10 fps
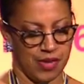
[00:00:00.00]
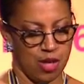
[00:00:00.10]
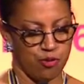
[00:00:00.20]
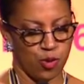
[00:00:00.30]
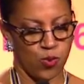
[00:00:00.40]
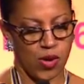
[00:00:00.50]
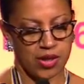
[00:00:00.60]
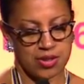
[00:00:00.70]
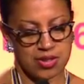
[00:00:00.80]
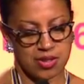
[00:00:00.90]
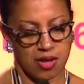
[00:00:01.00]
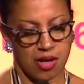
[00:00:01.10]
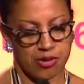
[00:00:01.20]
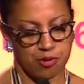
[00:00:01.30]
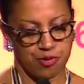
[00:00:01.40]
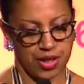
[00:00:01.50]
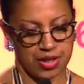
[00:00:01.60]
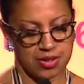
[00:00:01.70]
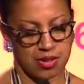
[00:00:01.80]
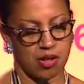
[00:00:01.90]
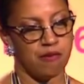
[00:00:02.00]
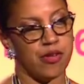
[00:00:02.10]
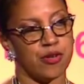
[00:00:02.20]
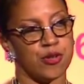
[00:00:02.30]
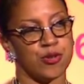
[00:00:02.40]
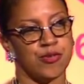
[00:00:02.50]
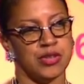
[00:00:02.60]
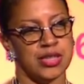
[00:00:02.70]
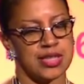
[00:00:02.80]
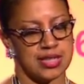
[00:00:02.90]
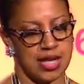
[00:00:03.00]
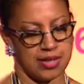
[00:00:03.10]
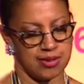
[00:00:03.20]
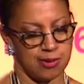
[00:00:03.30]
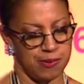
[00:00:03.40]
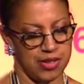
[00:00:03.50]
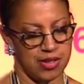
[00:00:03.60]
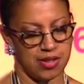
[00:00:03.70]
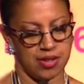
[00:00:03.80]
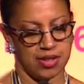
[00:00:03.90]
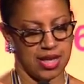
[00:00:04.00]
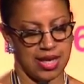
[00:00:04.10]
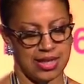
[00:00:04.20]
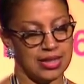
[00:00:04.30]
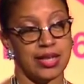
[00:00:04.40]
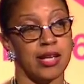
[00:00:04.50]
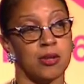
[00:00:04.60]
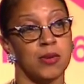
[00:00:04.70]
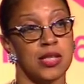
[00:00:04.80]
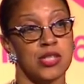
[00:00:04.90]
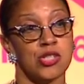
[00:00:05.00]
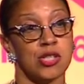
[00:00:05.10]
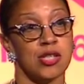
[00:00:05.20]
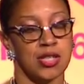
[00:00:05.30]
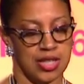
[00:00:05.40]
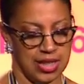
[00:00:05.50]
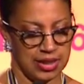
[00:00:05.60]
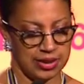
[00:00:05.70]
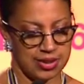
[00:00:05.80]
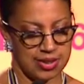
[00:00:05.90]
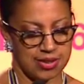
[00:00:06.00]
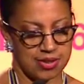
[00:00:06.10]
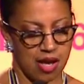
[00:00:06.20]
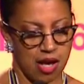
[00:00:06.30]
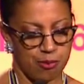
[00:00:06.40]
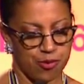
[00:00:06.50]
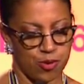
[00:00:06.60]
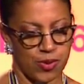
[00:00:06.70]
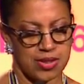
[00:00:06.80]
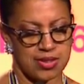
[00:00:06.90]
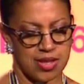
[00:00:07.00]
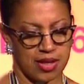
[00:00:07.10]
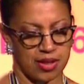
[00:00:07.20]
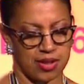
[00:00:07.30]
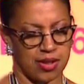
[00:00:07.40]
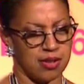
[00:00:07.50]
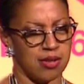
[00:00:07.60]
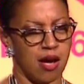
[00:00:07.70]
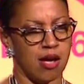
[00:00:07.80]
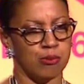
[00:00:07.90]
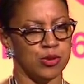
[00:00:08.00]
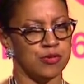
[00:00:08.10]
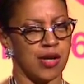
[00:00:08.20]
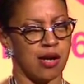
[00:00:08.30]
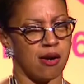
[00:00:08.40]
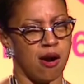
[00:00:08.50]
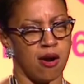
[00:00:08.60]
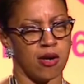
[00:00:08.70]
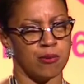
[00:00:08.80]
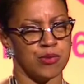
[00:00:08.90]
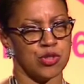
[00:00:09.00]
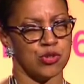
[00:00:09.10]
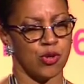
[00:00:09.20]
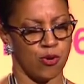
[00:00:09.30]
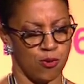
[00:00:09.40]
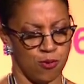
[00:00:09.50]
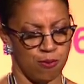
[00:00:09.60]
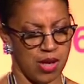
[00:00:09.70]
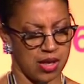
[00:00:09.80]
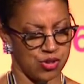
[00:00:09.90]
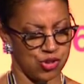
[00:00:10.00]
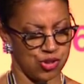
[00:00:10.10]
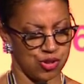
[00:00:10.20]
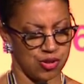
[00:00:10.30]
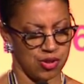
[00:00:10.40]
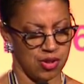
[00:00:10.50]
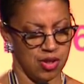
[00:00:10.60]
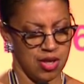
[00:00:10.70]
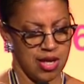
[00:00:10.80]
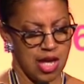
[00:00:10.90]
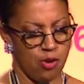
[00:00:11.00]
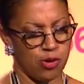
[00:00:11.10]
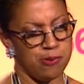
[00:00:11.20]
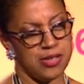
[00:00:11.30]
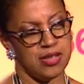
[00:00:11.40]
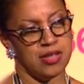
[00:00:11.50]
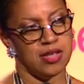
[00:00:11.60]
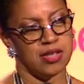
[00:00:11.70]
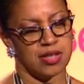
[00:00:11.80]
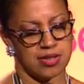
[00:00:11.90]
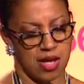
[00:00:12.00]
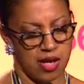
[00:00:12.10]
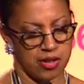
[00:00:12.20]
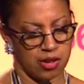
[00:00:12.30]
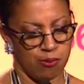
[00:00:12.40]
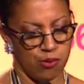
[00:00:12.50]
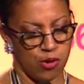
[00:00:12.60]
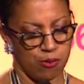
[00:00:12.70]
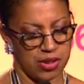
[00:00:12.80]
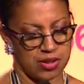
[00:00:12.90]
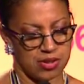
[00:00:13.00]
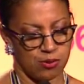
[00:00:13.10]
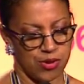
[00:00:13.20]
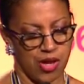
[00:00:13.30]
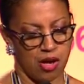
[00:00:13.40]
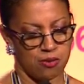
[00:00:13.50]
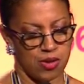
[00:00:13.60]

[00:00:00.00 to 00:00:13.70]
For once on the face of the earth, let's not speak in any language. Let's stop for 1 second and not move our arms so much. It would be an exotic moment without